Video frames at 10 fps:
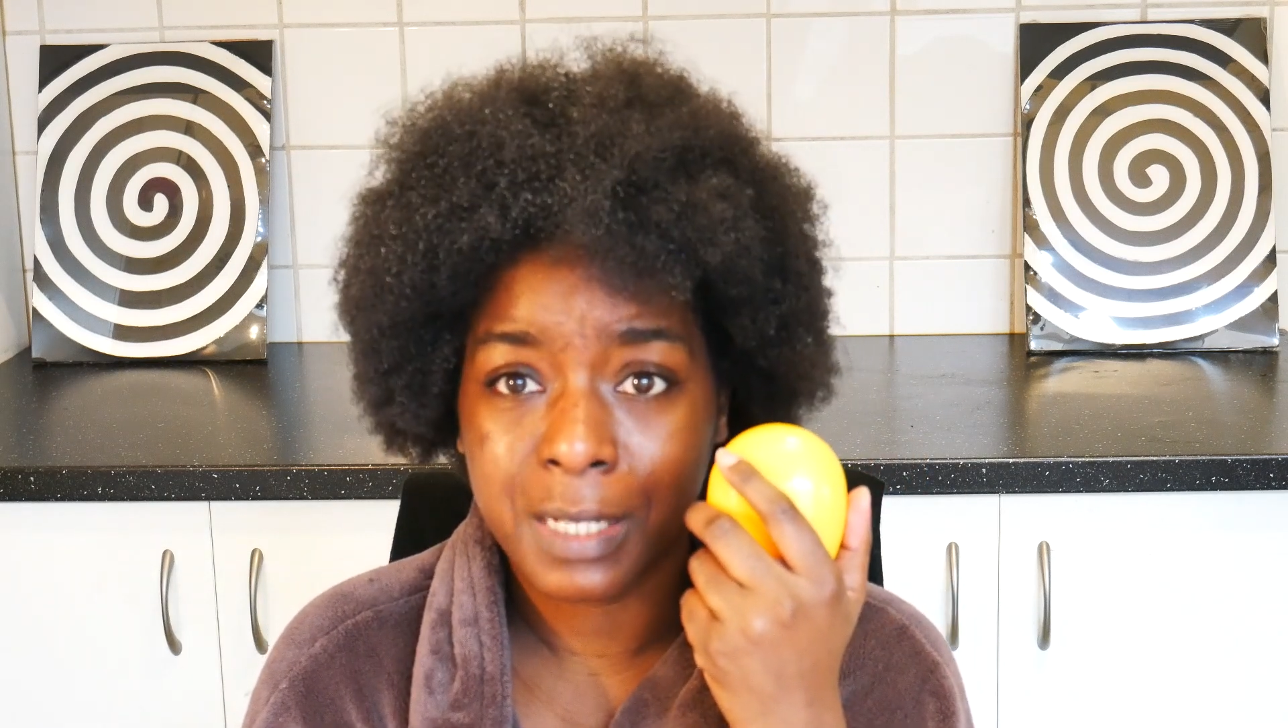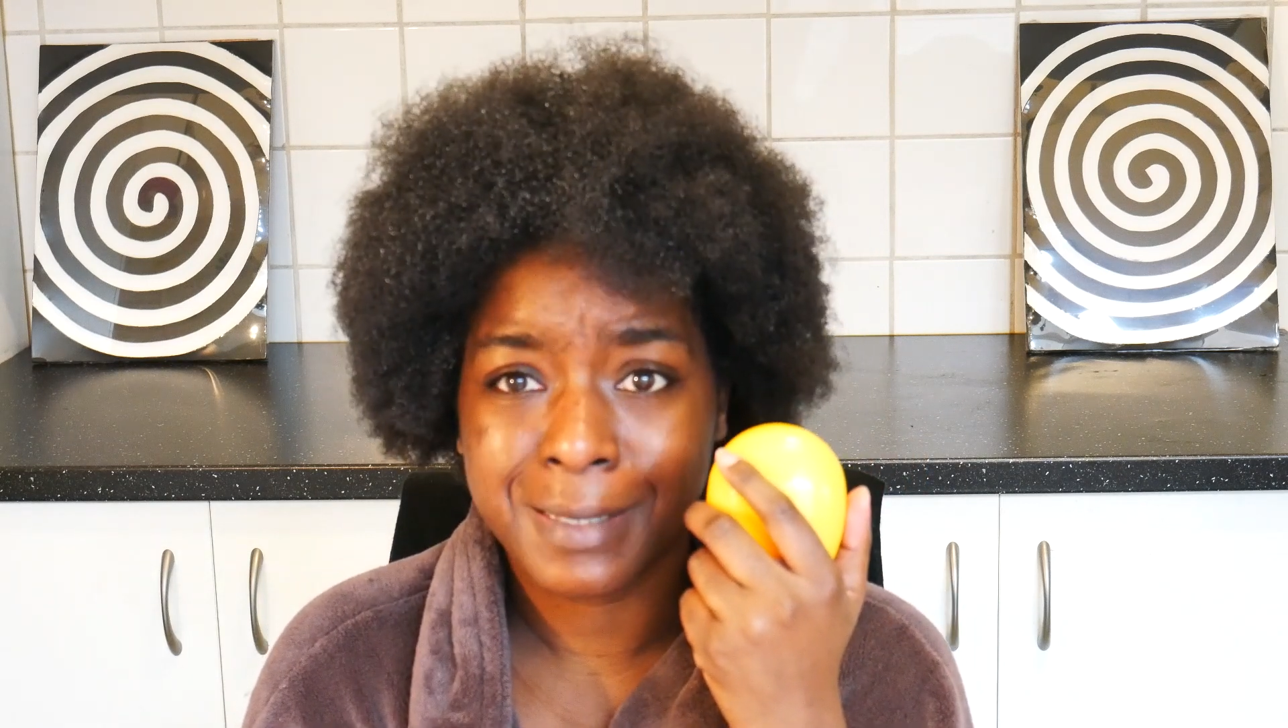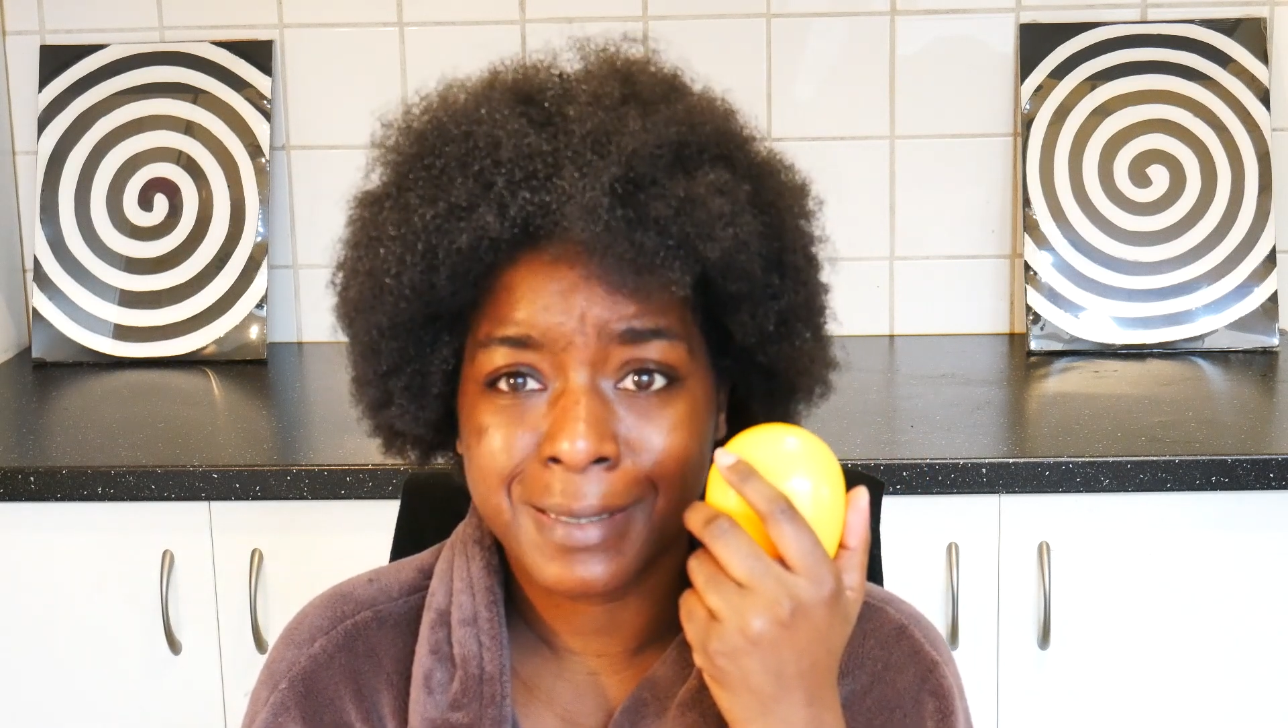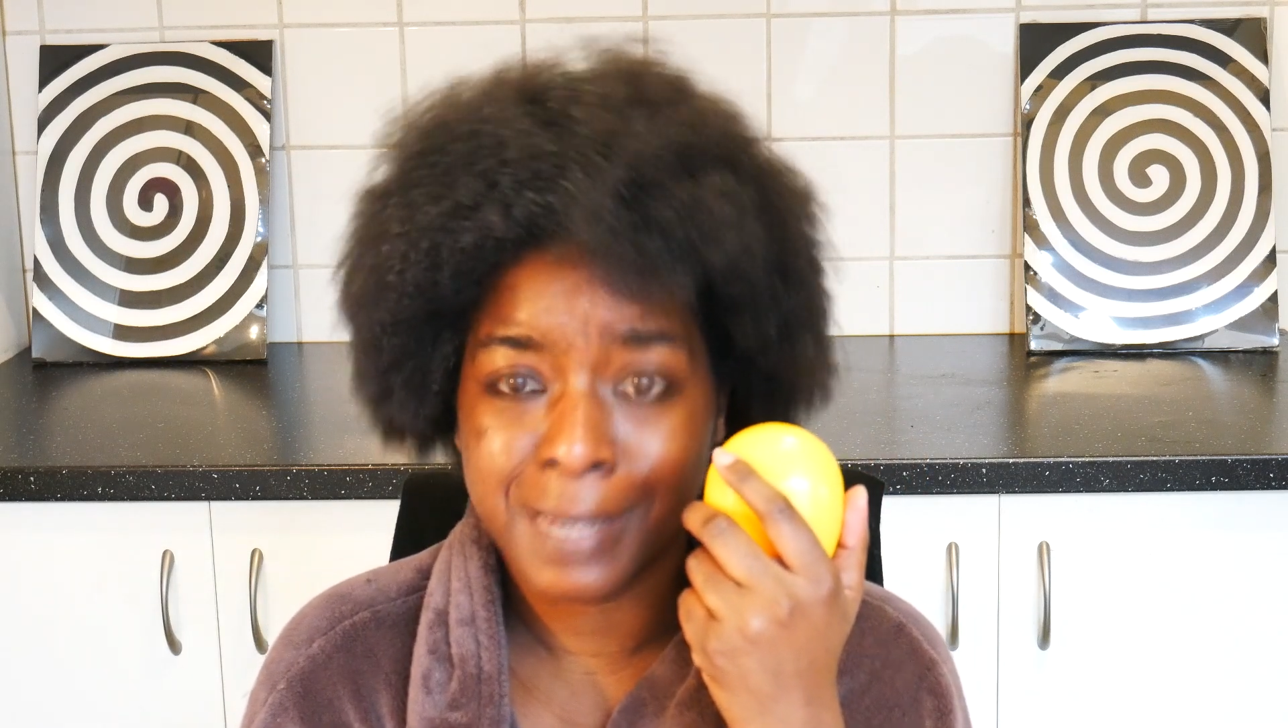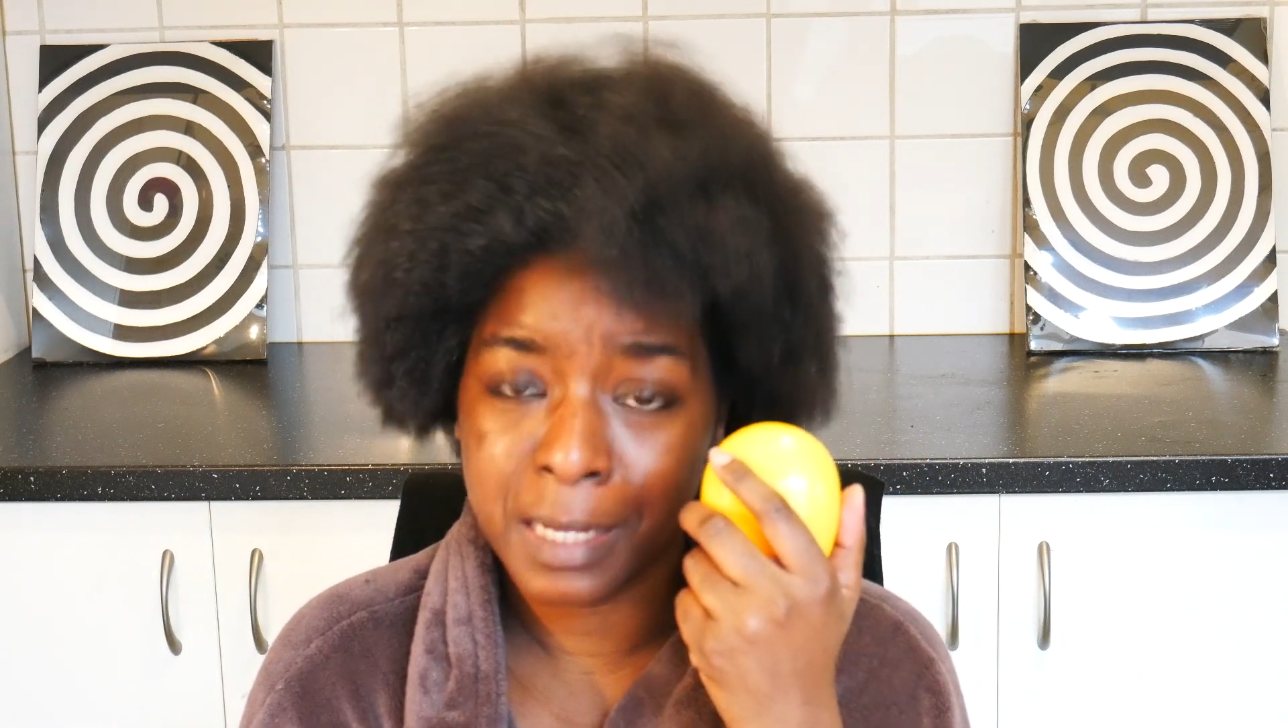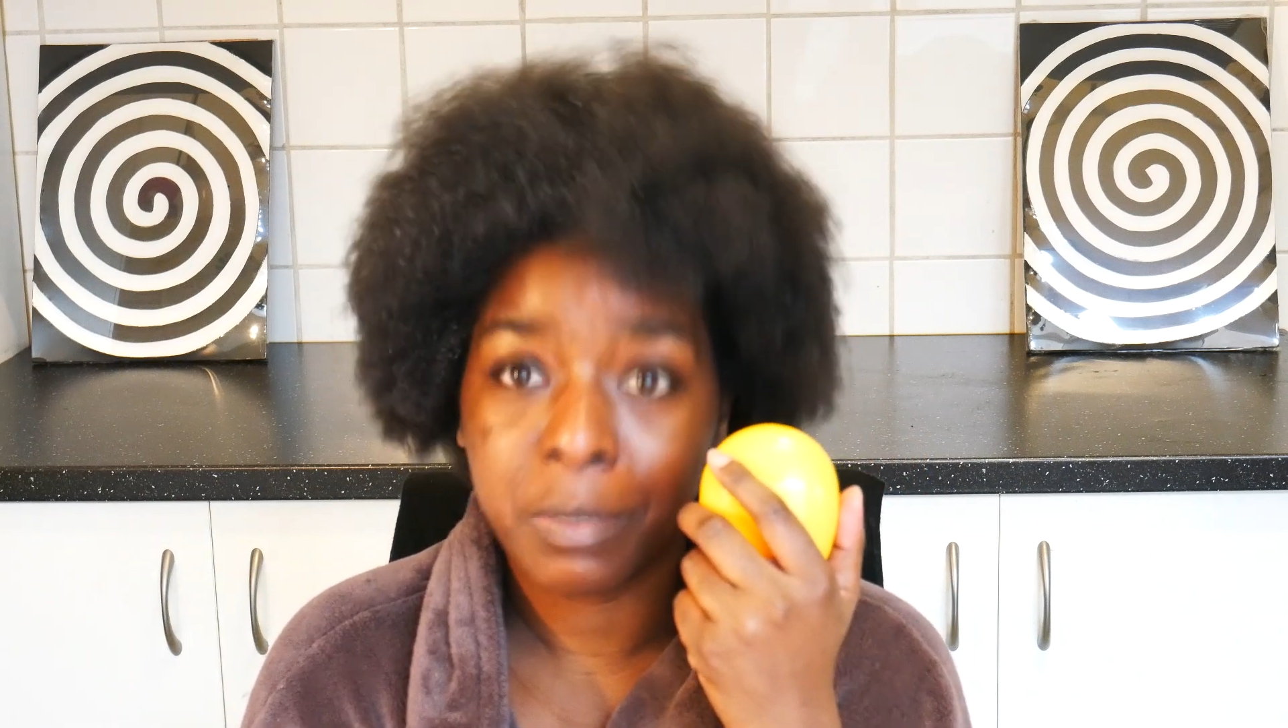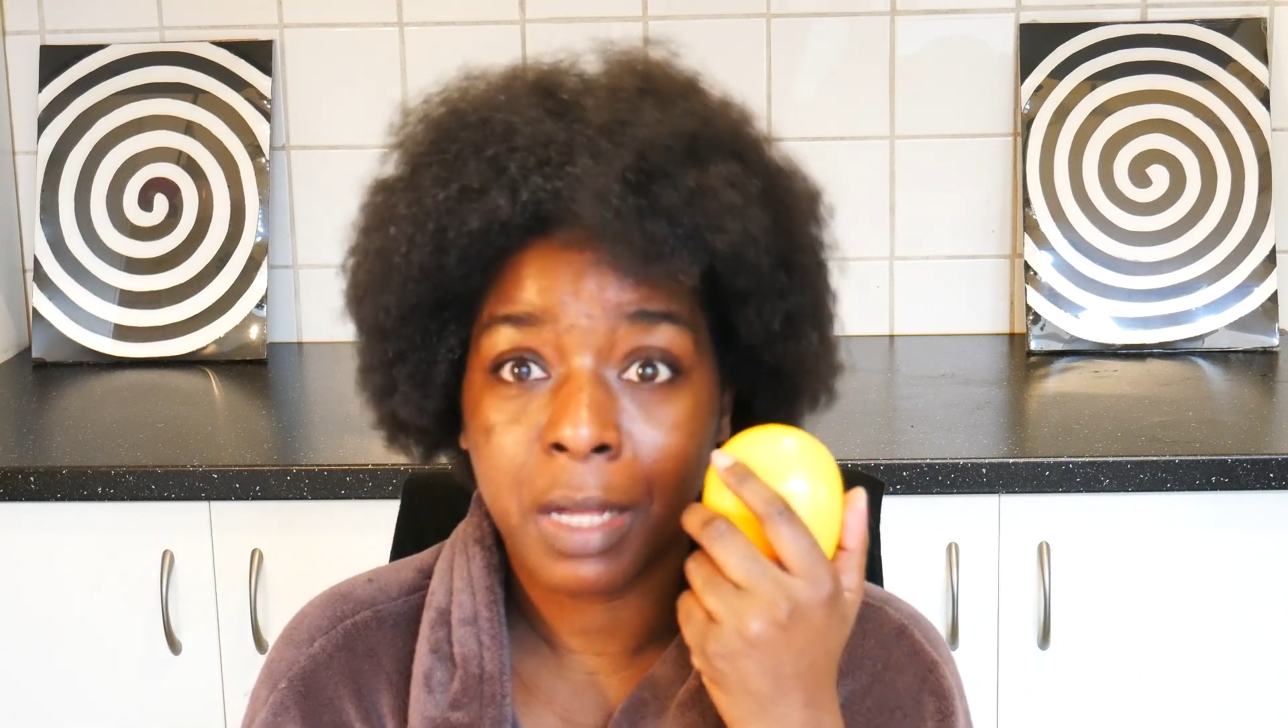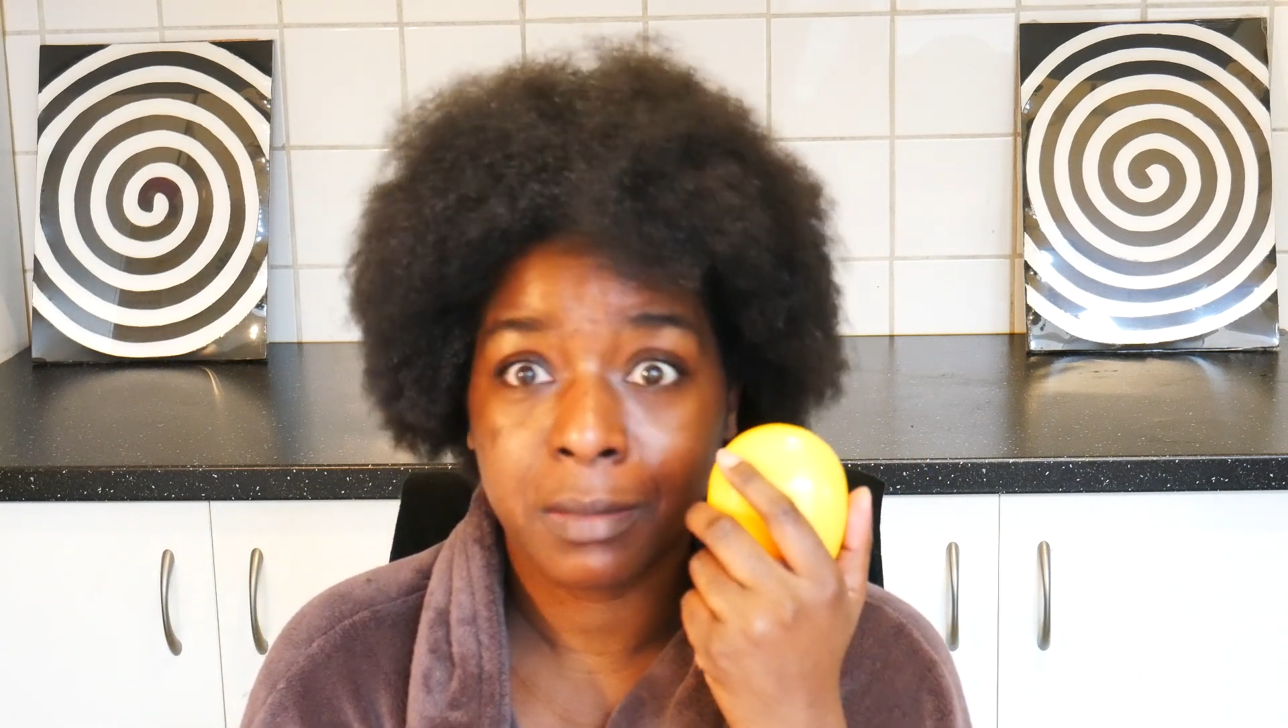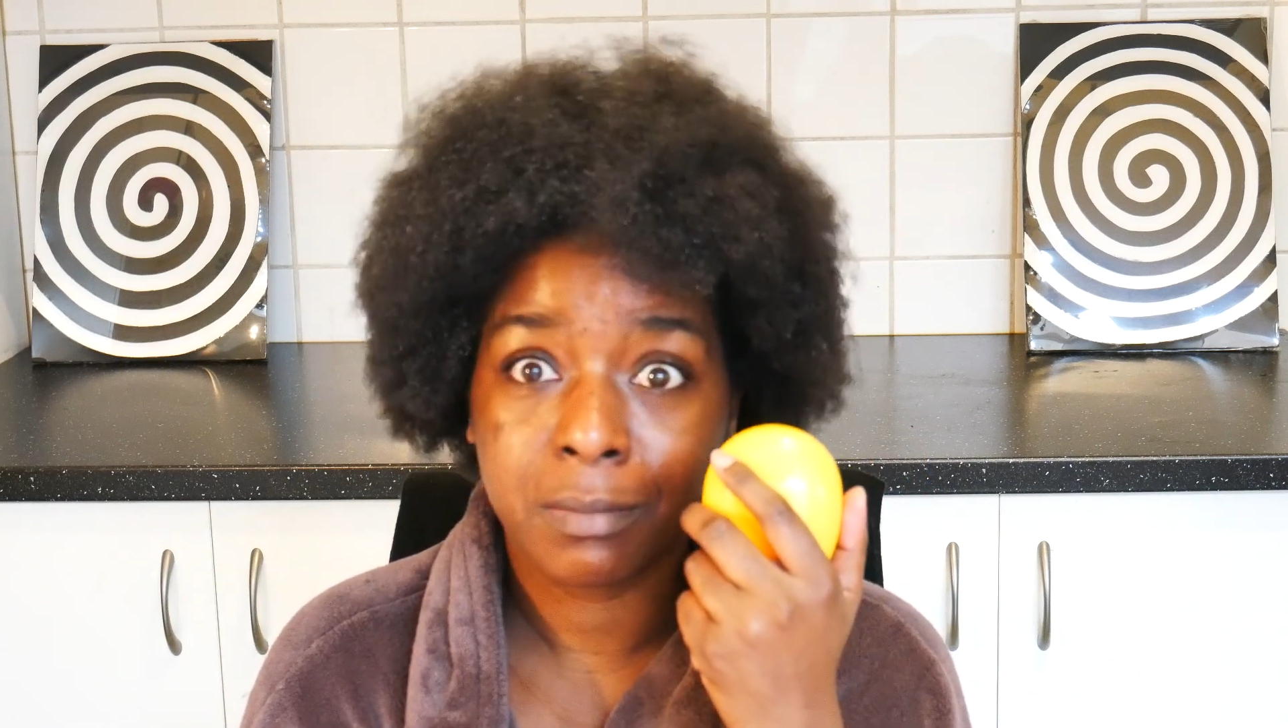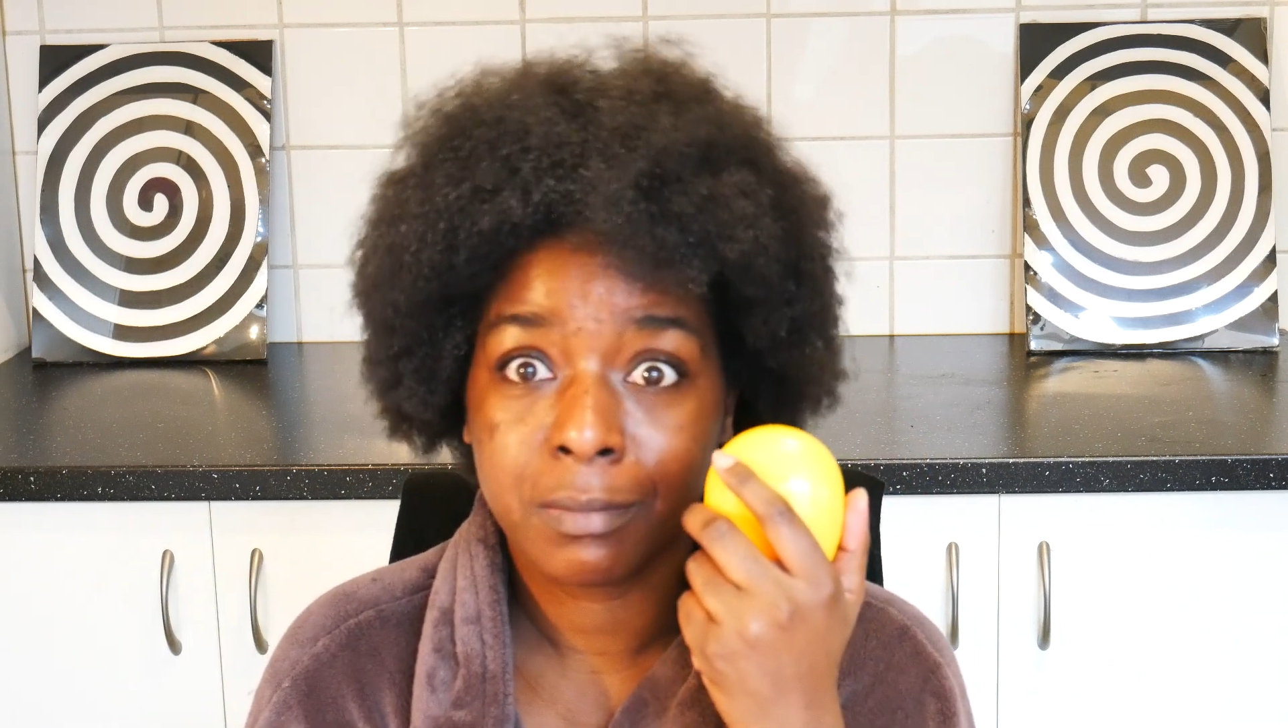in Zima.